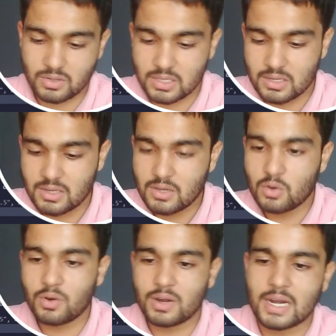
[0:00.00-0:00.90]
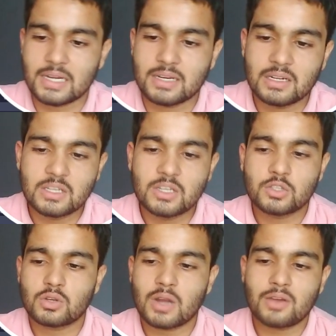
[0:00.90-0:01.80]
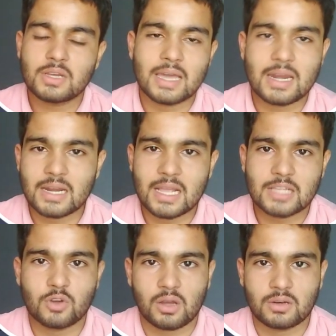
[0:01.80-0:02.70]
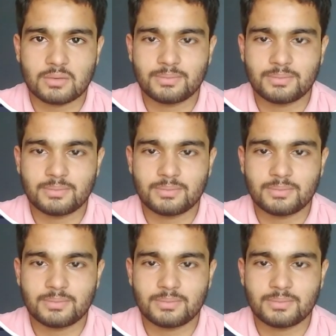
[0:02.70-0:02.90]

Okay, override. So now the error has gone.